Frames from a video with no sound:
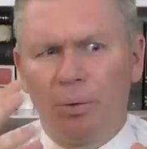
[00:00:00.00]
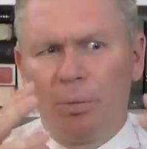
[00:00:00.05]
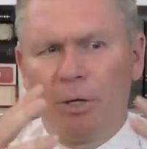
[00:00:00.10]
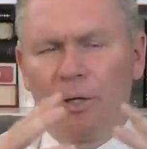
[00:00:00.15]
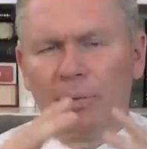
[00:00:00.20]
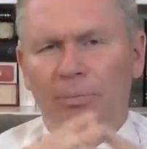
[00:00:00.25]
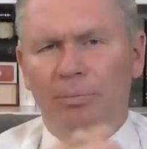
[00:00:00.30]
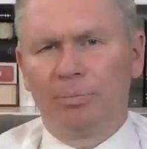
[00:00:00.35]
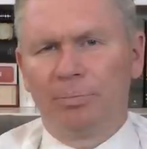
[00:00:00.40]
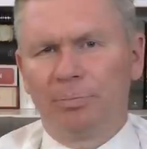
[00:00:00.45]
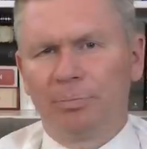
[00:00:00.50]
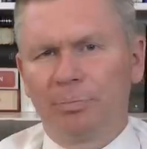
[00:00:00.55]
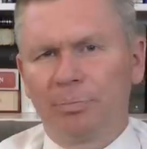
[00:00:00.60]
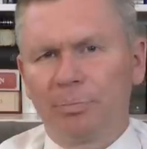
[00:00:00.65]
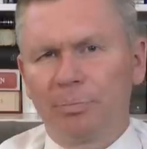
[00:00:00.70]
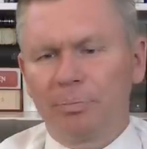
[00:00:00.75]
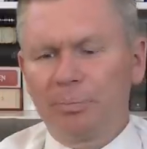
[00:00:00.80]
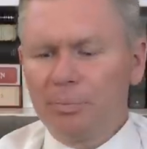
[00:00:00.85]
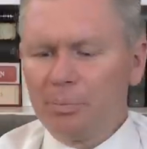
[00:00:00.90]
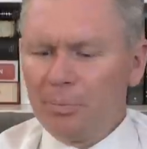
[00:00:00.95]
me.
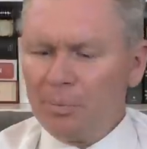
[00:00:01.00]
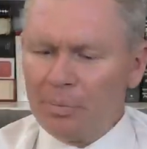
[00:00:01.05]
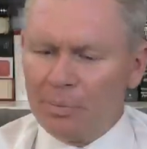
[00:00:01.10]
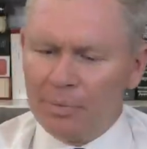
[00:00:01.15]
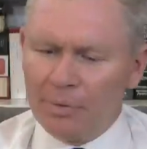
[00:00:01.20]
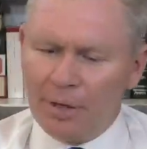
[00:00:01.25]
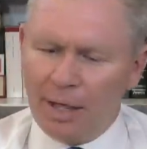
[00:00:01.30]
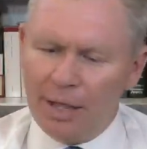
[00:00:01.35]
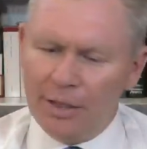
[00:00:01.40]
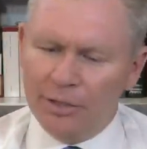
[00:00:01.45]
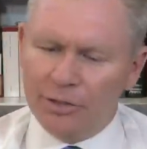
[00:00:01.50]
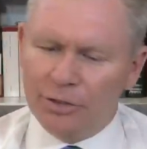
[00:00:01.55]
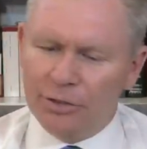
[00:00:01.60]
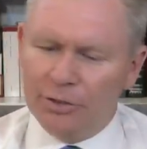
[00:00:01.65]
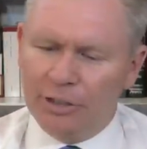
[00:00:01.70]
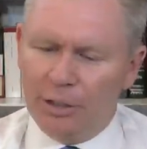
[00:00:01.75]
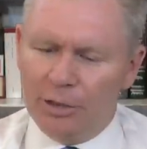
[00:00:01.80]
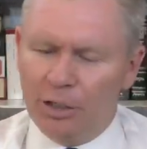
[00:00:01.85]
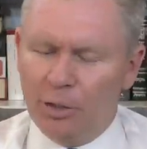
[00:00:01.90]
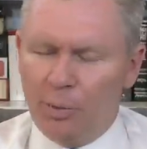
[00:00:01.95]
I
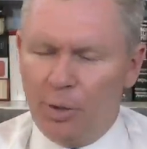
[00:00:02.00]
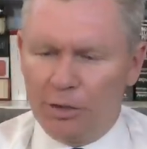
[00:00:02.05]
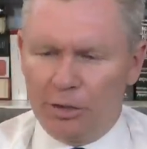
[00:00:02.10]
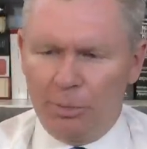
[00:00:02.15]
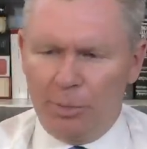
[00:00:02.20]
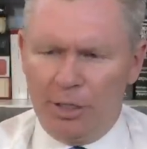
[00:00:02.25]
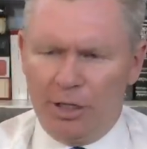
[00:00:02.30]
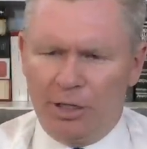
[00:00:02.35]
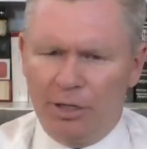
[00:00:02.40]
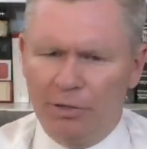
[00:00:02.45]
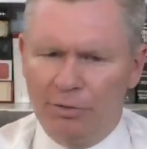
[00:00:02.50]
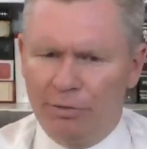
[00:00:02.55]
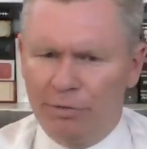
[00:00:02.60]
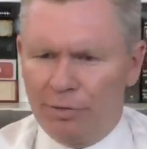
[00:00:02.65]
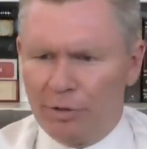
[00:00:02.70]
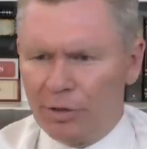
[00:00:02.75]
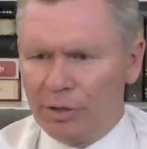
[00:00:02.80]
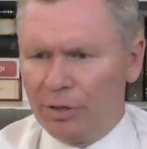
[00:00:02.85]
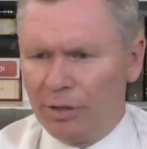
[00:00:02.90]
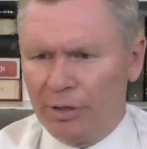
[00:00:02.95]
certainly don't want to be
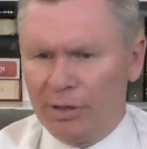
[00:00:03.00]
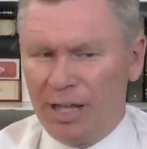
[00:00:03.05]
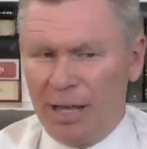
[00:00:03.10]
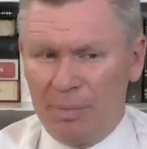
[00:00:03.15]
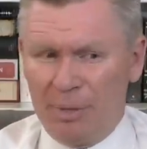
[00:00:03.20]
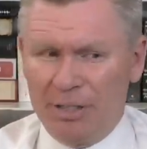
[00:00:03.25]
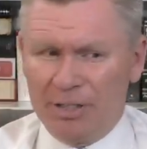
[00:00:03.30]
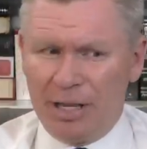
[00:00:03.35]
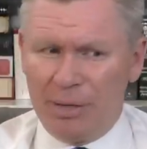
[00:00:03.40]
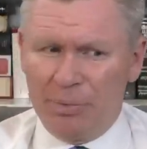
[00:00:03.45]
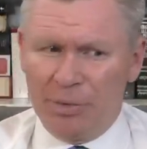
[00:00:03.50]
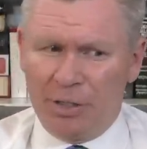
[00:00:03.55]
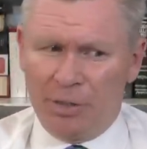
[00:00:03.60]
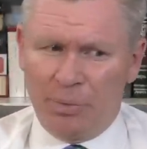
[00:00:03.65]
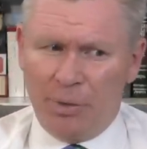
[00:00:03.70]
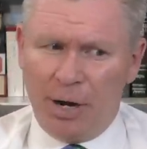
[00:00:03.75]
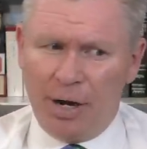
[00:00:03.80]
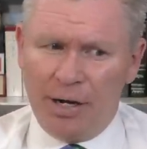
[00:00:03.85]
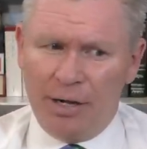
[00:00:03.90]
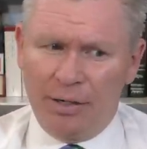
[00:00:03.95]
converted. That means I
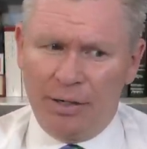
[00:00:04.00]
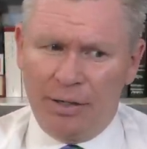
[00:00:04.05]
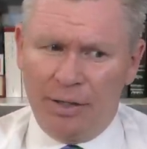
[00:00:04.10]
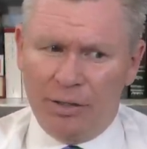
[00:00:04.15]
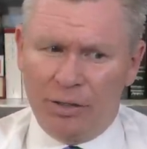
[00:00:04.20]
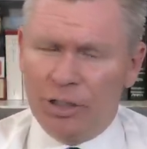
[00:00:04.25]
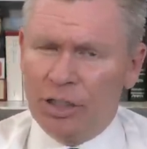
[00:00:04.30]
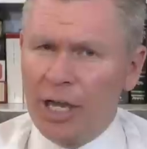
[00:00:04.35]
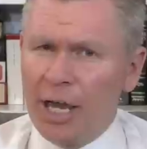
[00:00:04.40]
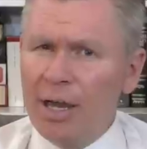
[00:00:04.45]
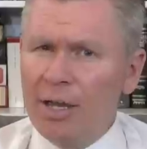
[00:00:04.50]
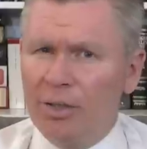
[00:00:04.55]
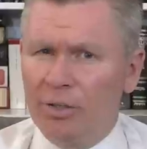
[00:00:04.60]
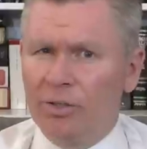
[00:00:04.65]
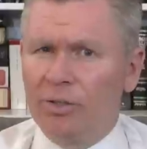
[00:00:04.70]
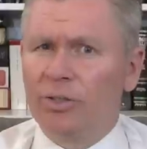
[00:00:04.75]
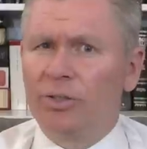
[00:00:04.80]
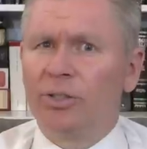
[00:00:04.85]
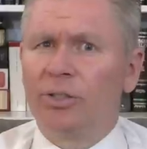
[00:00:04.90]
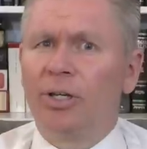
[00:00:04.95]
required a
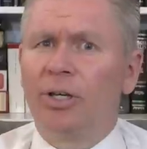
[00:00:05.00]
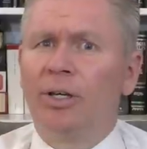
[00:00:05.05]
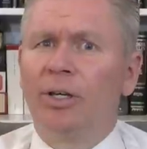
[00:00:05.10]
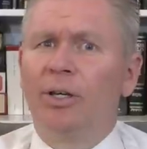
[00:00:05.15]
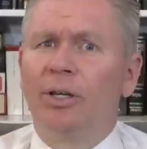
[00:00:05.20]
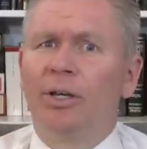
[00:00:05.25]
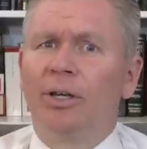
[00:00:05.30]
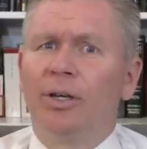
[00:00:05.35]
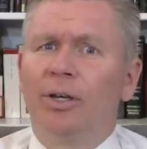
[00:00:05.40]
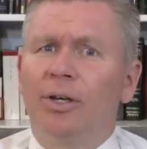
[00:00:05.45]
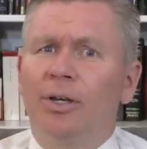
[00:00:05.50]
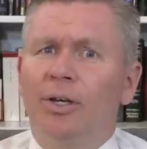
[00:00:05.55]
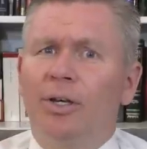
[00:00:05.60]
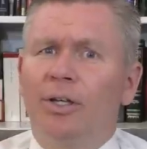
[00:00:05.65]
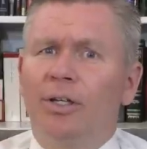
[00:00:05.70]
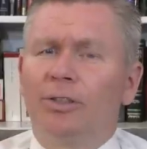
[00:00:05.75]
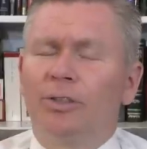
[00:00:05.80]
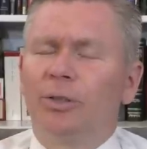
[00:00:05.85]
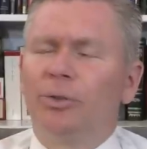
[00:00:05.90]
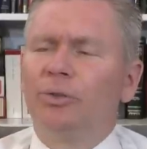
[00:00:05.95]
change.
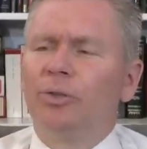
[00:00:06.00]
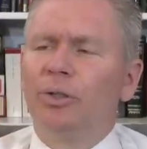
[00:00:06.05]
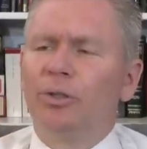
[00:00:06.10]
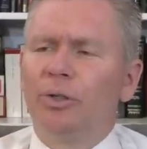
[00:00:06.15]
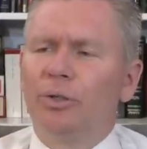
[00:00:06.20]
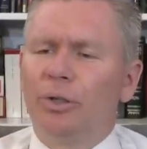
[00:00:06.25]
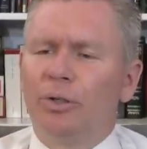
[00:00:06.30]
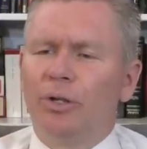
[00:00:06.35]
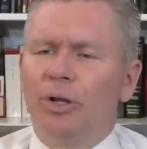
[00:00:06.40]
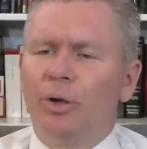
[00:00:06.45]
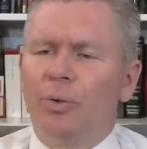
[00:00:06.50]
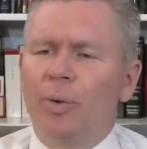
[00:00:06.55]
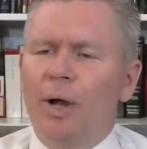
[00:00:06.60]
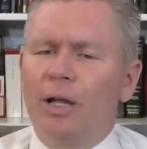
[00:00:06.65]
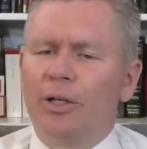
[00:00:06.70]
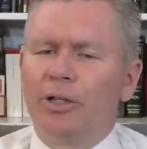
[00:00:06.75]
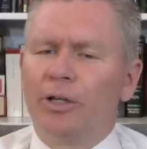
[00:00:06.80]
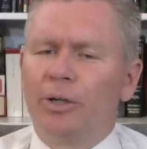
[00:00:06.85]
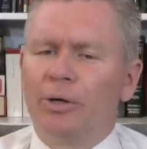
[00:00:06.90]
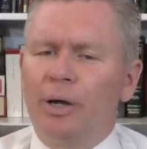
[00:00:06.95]
So, no, no, no, no.
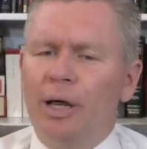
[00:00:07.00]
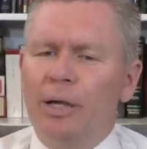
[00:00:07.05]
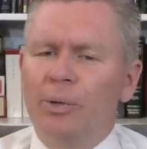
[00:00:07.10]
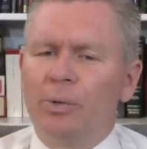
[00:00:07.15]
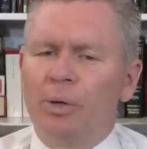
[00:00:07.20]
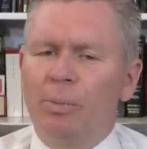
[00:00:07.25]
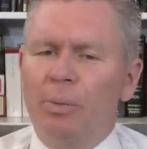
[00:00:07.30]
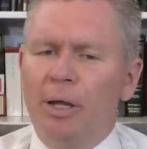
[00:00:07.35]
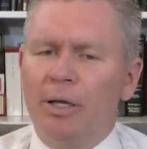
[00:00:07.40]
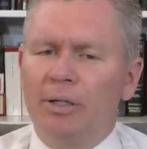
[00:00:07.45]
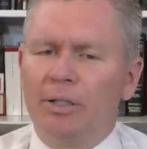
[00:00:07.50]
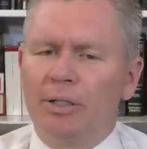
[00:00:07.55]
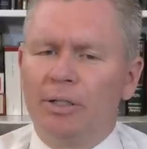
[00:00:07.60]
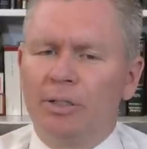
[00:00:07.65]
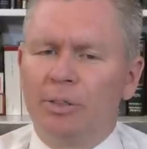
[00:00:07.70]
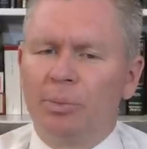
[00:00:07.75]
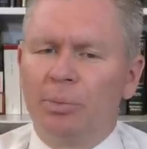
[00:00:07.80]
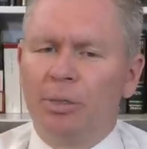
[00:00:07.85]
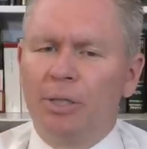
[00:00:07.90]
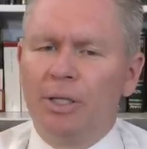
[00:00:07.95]
While you're crying repentance,
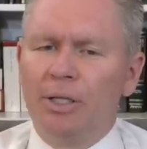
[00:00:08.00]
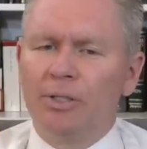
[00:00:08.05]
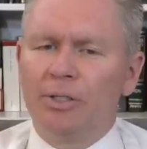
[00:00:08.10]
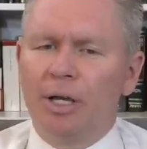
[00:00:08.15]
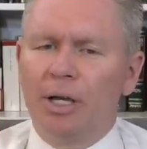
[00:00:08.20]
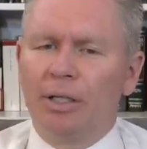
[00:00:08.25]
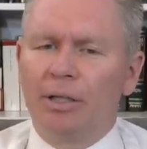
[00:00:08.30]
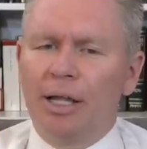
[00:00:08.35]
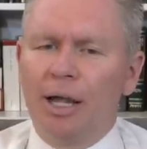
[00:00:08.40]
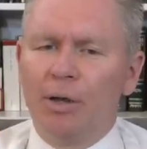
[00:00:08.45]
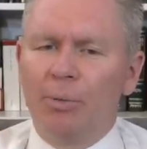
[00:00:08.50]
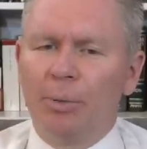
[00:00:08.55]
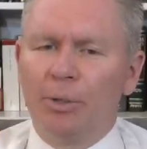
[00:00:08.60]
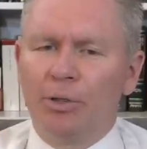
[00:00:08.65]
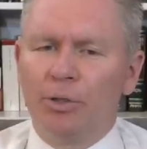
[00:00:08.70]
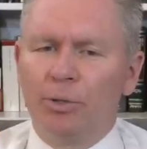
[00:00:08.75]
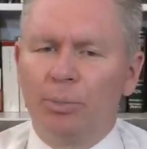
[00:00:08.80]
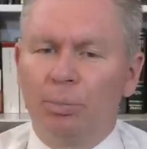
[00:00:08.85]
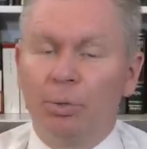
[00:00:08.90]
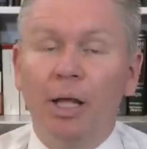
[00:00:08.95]
please allow me
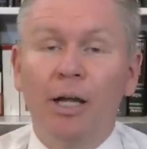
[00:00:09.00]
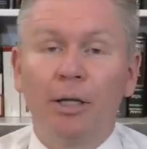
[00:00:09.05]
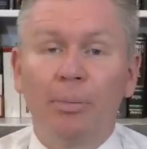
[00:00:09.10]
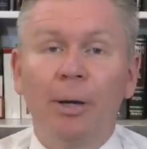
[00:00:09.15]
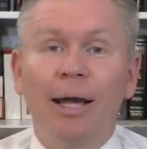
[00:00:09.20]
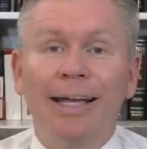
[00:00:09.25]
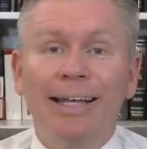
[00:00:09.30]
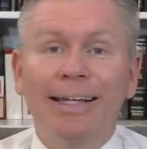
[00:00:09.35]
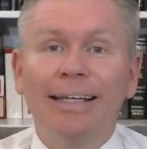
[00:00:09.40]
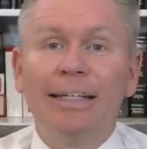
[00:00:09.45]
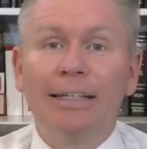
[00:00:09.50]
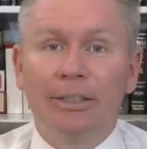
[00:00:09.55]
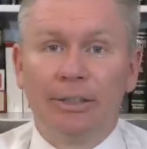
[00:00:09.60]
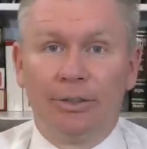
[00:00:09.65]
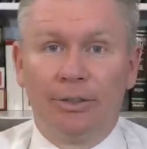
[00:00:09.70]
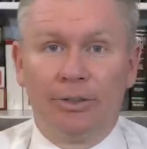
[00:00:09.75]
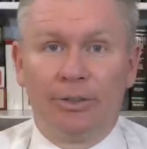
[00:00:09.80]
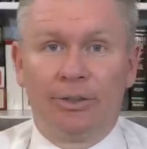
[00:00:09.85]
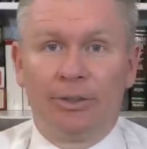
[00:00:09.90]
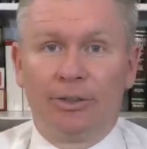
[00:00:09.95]
to plug my
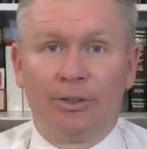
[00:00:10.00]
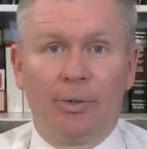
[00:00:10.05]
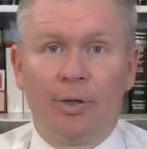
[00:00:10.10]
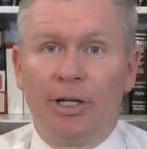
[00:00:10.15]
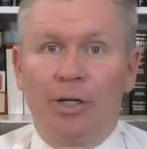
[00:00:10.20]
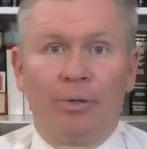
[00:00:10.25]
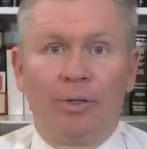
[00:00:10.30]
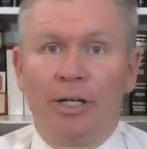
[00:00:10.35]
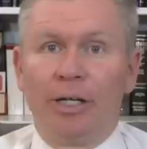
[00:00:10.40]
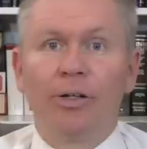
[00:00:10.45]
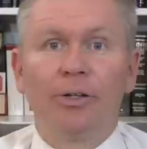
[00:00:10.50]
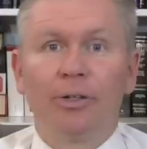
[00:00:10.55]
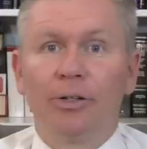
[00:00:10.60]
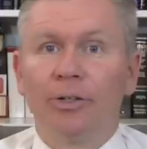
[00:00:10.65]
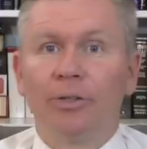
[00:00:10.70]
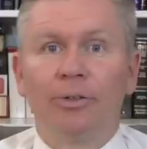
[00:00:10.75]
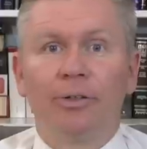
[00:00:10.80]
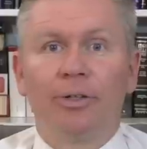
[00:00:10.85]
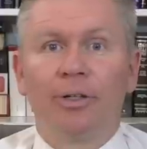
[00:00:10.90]
ears so I don't hear you.